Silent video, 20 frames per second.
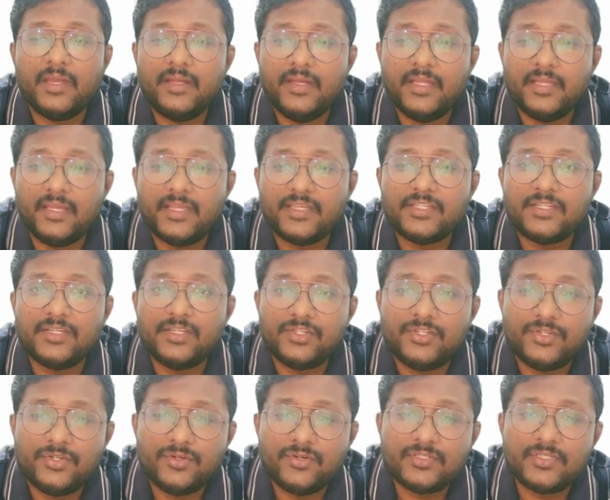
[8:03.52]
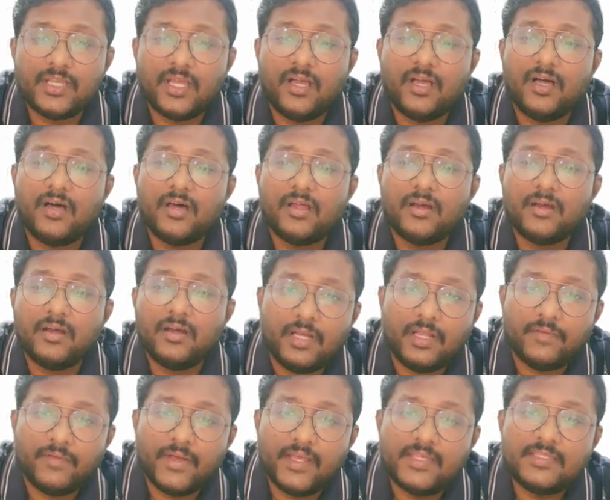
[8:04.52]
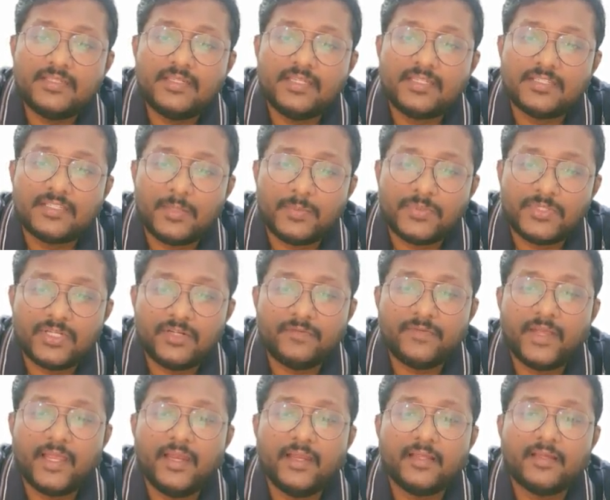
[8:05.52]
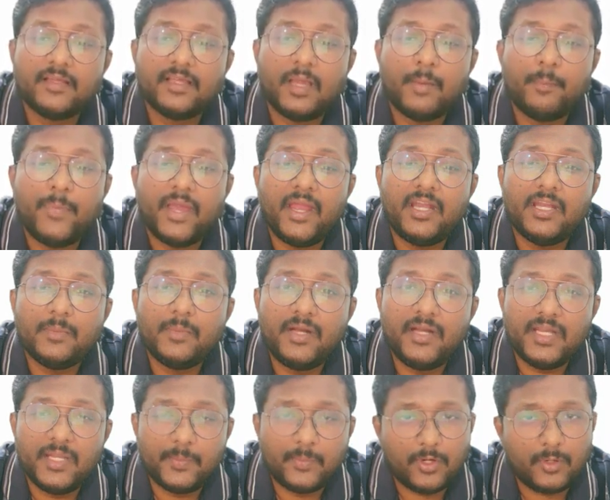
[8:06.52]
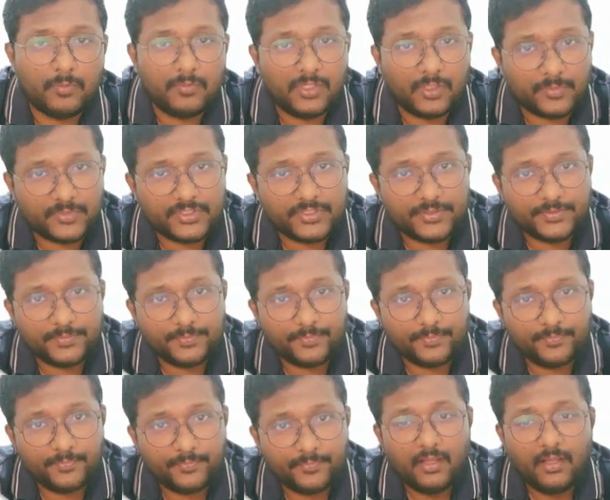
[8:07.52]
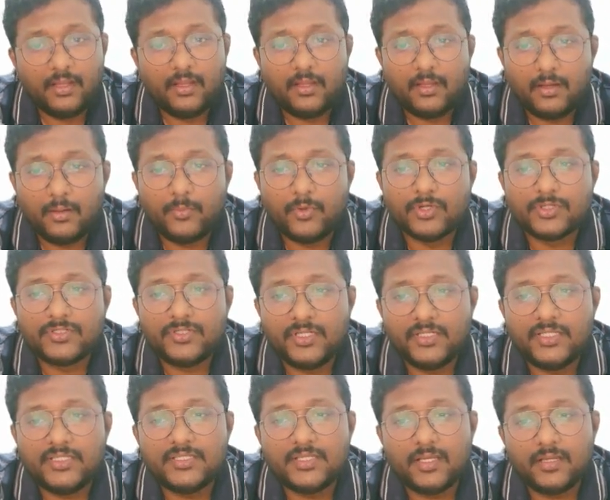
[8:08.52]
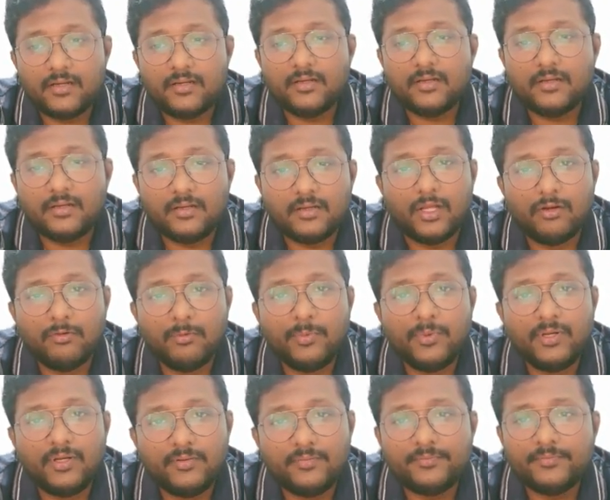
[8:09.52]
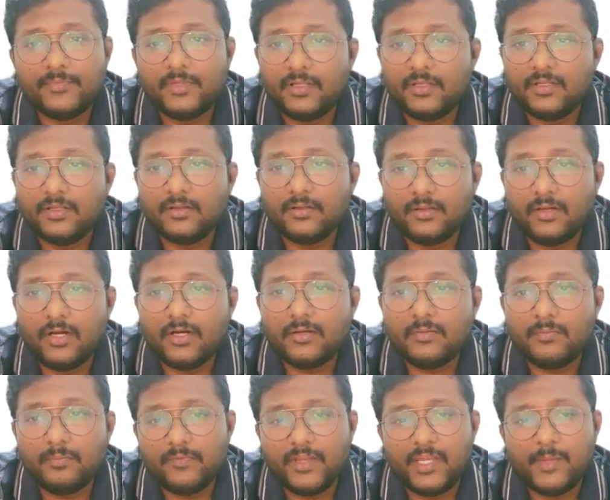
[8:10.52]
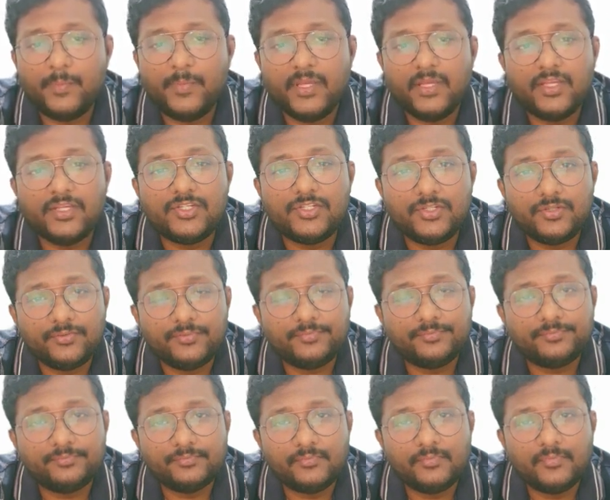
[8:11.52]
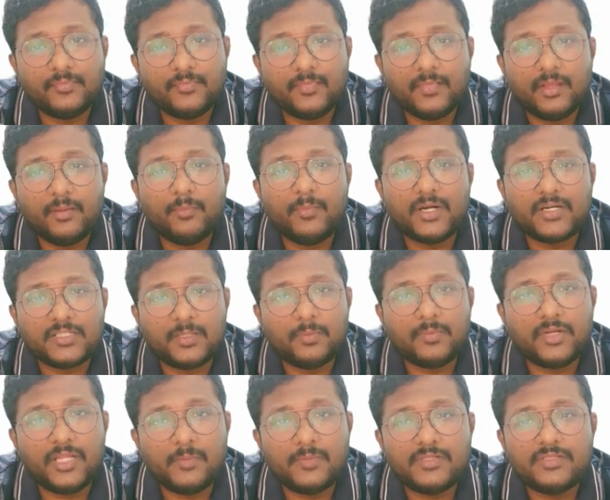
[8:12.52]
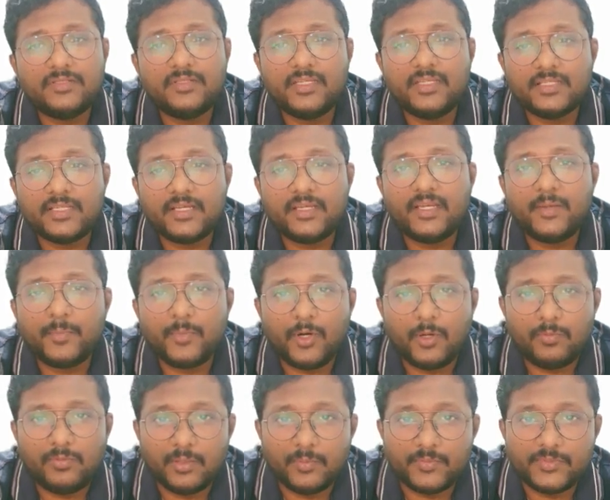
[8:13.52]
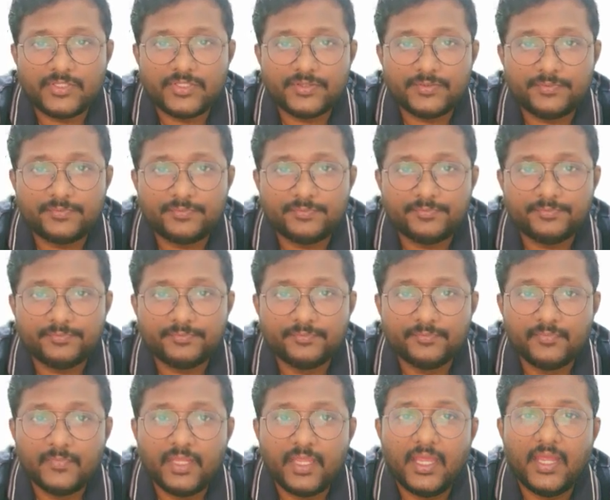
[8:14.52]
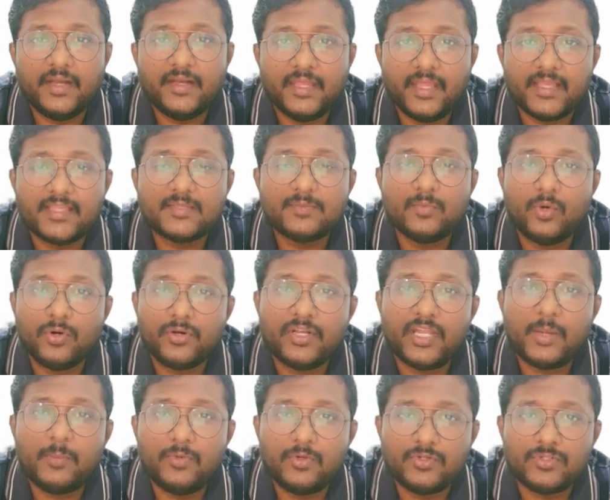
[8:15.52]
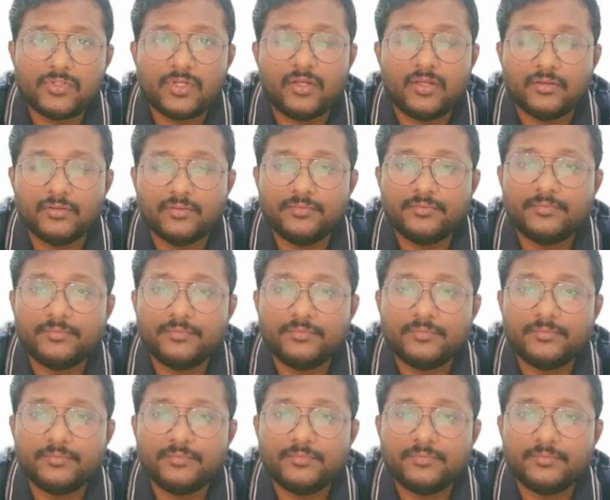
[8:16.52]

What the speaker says: integration issues or device description file compatibility problems. Mostly these are solvable, not very big issue, but sometimes these create problems and takes more time to solve.